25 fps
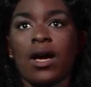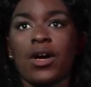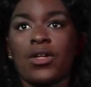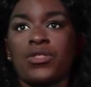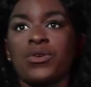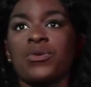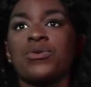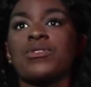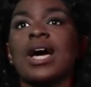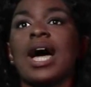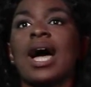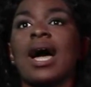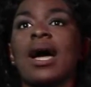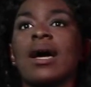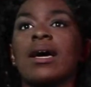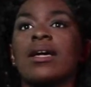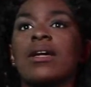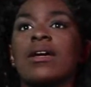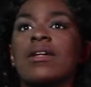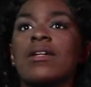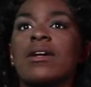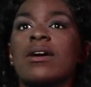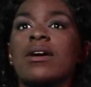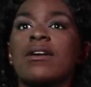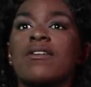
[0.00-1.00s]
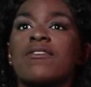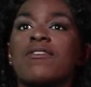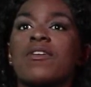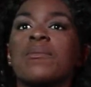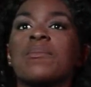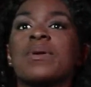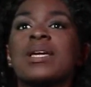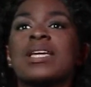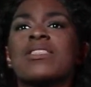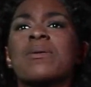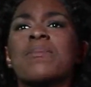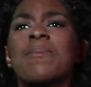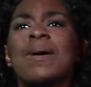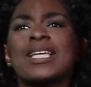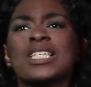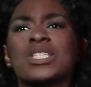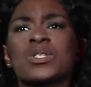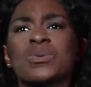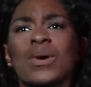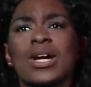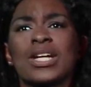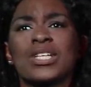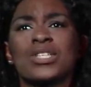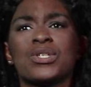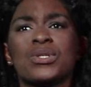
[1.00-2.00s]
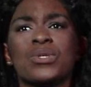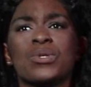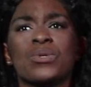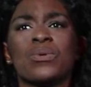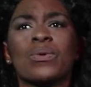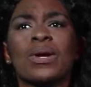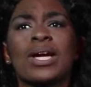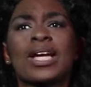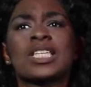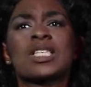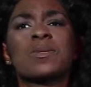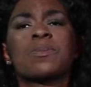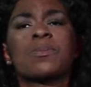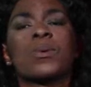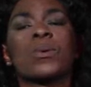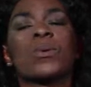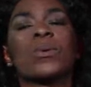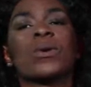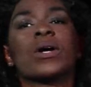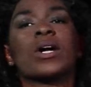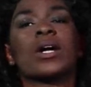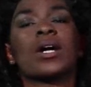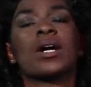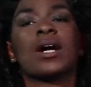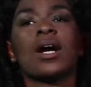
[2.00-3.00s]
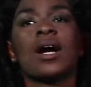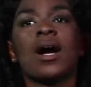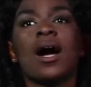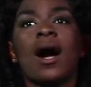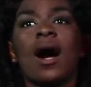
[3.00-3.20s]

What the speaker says: Through that, for me, the best way to explore